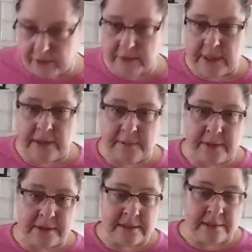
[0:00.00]
don't need a
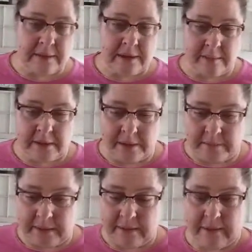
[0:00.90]
prince to wake them
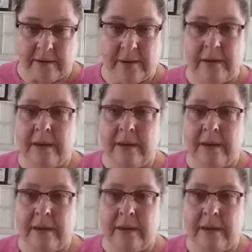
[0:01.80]
up either.